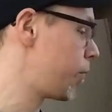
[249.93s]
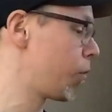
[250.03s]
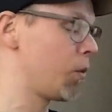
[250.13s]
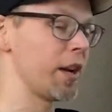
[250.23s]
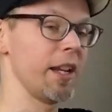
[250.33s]
for
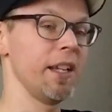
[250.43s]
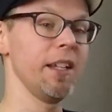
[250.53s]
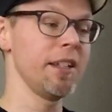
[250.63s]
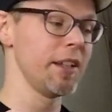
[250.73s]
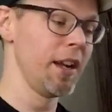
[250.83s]
what it
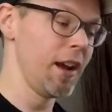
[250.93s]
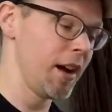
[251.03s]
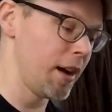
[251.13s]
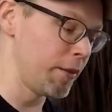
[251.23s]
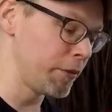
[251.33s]
is,
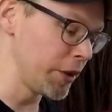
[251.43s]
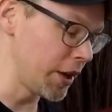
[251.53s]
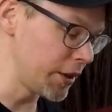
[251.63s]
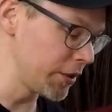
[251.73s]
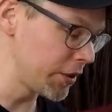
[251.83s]
for the
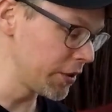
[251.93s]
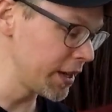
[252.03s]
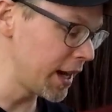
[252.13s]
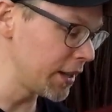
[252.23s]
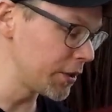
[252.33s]

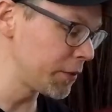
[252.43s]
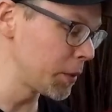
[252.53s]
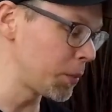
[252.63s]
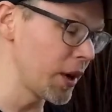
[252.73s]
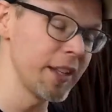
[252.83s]
$130 for the
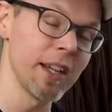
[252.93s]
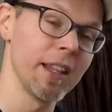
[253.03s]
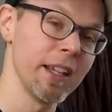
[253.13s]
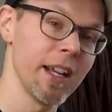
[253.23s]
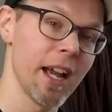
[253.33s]
price, I
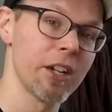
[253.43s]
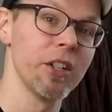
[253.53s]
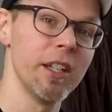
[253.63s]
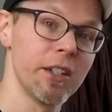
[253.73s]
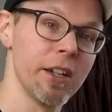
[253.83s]
think it
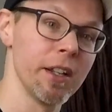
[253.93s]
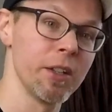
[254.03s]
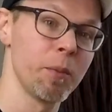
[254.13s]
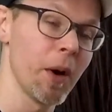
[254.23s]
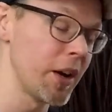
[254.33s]
actually is going to
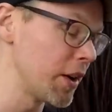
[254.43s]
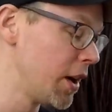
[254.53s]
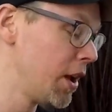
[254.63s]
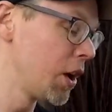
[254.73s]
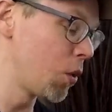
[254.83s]
inspire
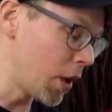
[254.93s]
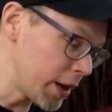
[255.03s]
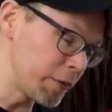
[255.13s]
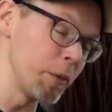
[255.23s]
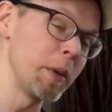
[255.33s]
quite a
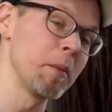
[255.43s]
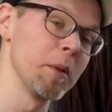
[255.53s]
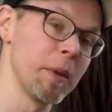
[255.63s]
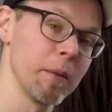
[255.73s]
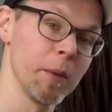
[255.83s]
few people to
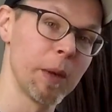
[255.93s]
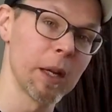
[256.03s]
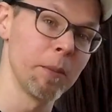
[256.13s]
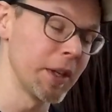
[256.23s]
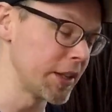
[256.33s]
be able to pick
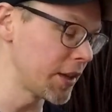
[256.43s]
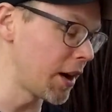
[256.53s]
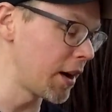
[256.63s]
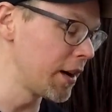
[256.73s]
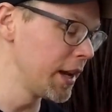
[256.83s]
up the
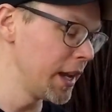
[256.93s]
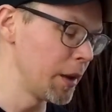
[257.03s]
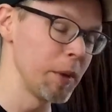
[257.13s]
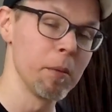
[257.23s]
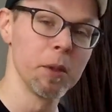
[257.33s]
guitar
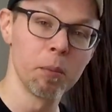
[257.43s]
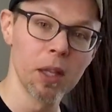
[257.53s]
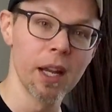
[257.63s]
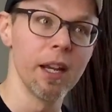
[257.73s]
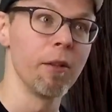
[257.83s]
and be able to
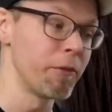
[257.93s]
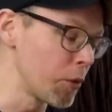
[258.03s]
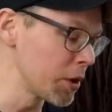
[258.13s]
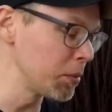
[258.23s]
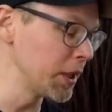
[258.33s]
play
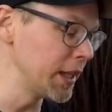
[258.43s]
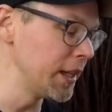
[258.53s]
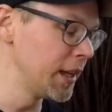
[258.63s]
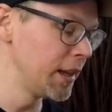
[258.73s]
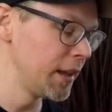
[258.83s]
affordably
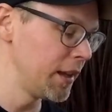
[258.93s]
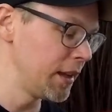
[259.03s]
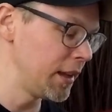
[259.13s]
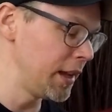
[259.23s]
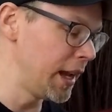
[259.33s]

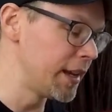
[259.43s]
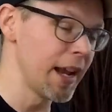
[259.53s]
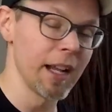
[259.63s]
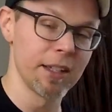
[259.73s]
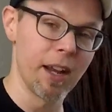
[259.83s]
and
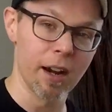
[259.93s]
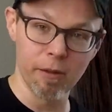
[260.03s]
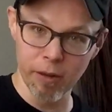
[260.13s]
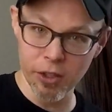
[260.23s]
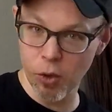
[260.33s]
not
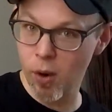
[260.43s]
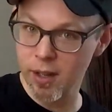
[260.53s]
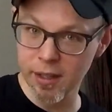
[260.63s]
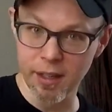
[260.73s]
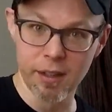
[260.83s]
sacrifice
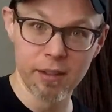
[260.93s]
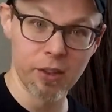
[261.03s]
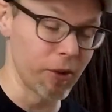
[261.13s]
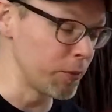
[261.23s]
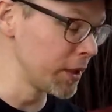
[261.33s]
quality.
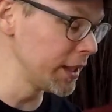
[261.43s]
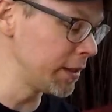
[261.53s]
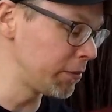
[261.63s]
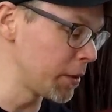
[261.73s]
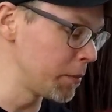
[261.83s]
So really,
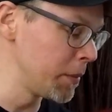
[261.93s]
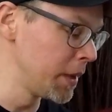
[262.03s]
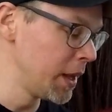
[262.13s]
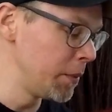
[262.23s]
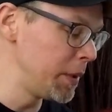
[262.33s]
from
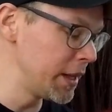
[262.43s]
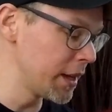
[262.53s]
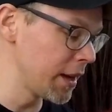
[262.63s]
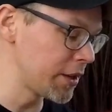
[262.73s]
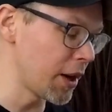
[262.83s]
being
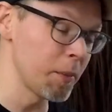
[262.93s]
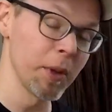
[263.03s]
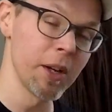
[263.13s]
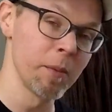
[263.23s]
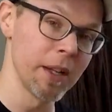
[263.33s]
a guitar
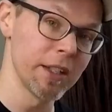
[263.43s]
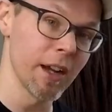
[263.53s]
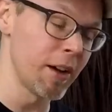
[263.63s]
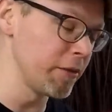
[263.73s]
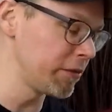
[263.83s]
player
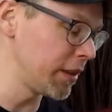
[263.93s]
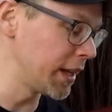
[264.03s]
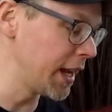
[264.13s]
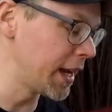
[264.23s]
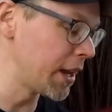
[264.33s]
myself,
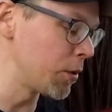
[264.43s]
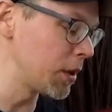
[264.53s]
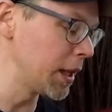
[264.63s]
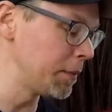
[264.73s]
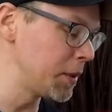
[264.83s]
again, I don't
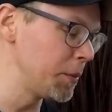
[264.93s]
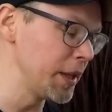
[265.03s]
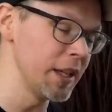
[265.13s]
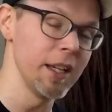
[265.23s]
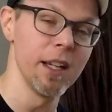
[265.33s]
claim to
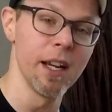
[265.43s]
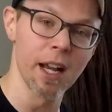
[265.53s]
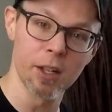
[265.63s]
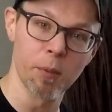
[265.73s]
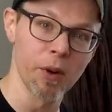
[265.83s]
be an
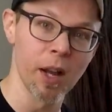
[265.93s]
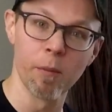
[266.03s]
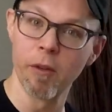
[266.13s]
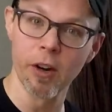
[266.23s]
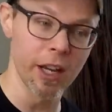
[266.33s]
expert. I'm
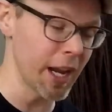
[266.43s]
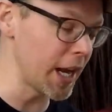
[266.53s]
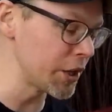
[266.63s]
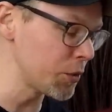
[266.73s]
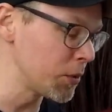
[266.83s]
very
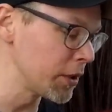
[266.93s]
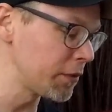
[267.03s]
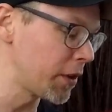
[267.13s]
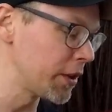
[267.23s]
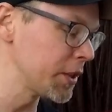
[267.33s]
casual as
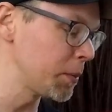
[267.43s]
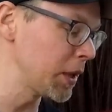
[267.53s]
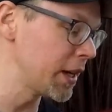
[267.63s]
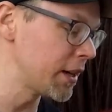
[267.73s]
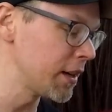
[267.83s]
far as a
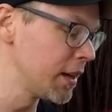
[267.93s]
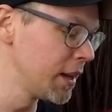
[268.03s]
player.